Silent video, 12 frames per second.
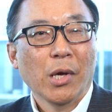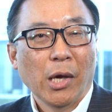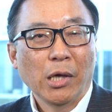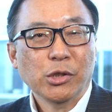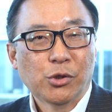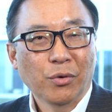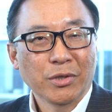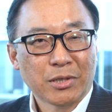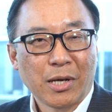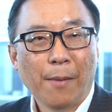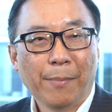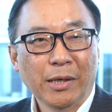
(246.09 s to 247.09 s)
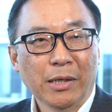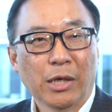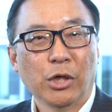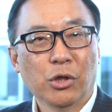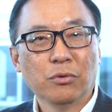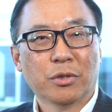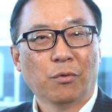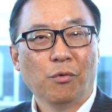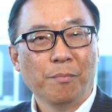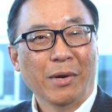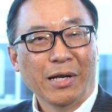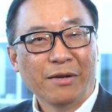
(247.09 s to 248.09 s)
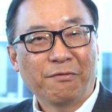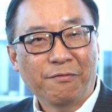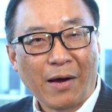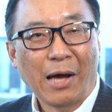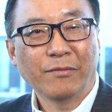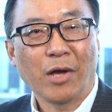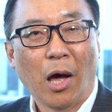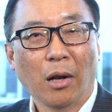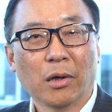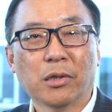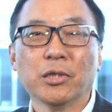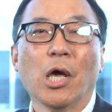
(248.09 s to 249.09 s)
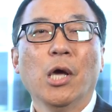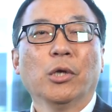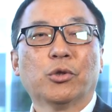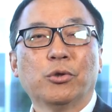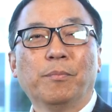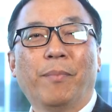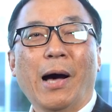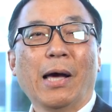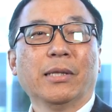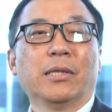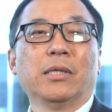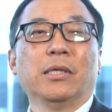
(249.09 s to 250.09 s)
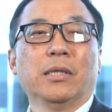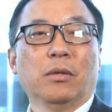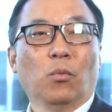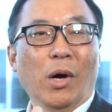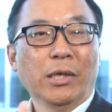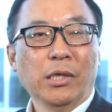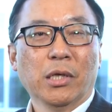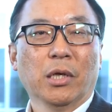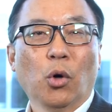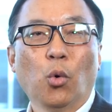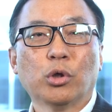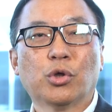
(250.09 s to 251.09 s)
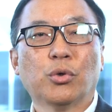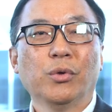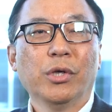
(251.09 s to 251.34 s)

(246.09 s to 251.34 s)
insurance company can use the remaining $5 to buy the 1 year or 2